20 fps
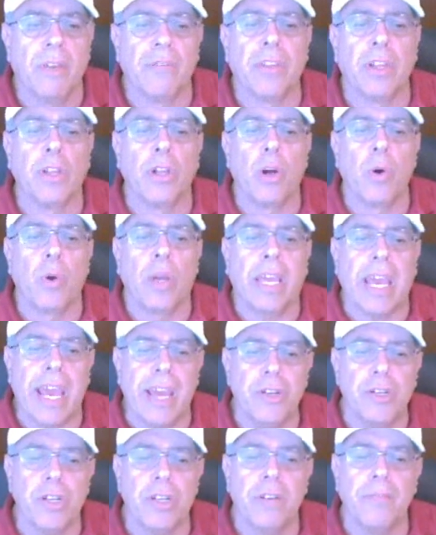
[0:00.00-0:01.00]
of the
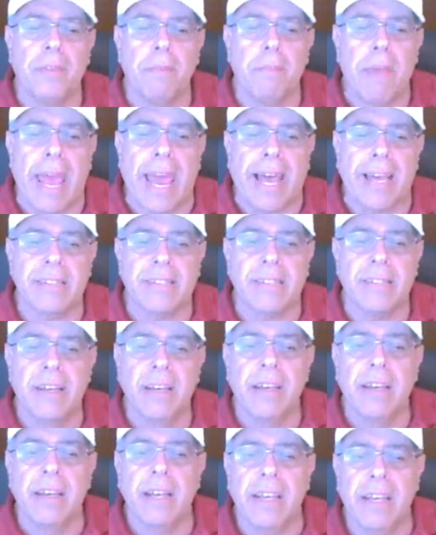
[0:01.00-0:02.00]
location of the mass
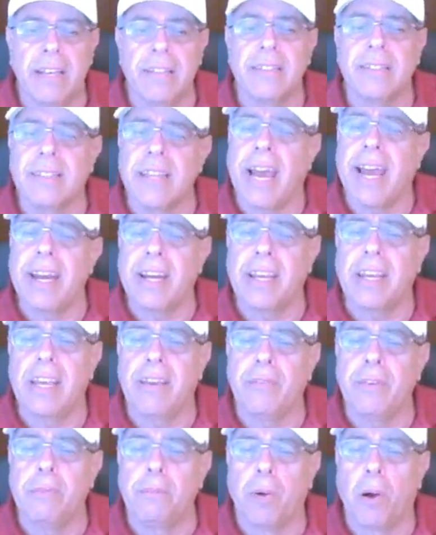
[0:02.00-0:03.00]
inside a
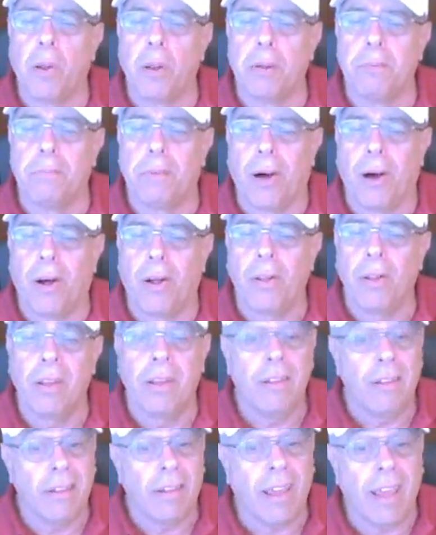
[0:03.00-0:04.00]
given bowling ball
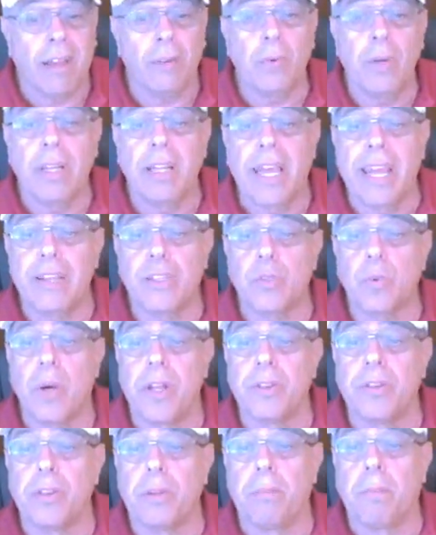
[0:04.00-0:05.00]
and relates
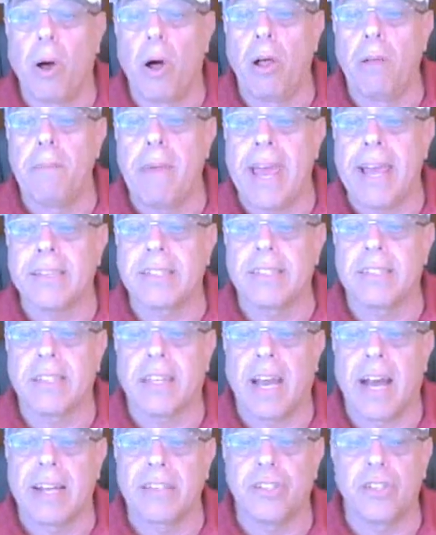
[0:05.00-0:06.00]
whether the ball mass is
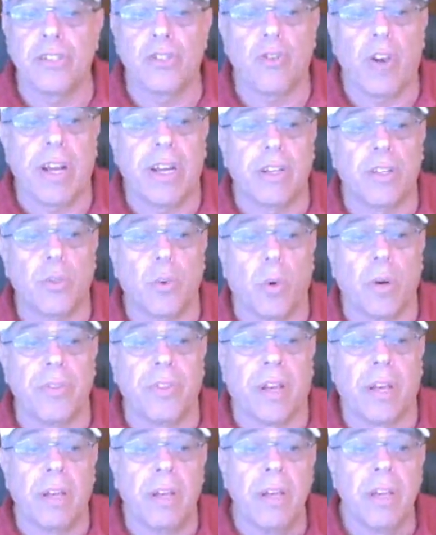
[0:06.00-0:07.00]
concentrated toward
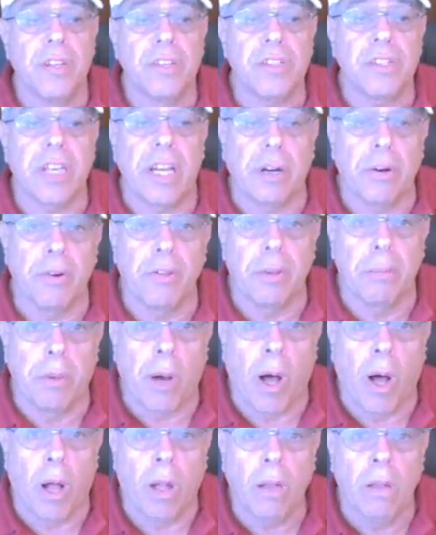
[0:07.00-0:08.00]
the center of the
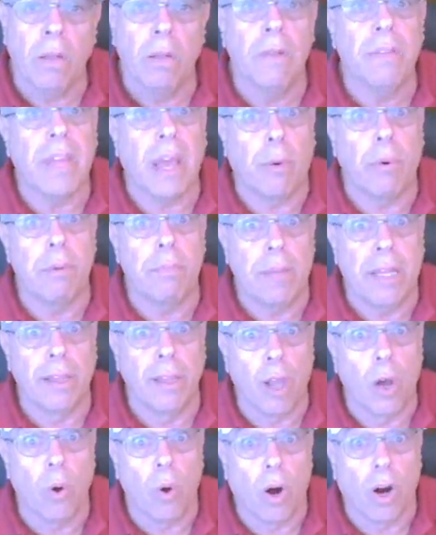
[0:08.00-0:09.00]
ball, that would be
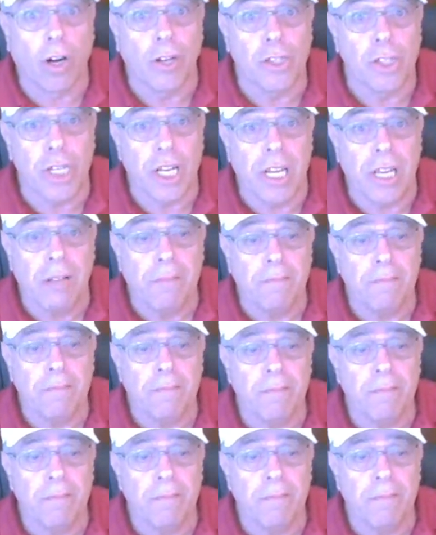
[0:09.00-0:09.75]
low RG,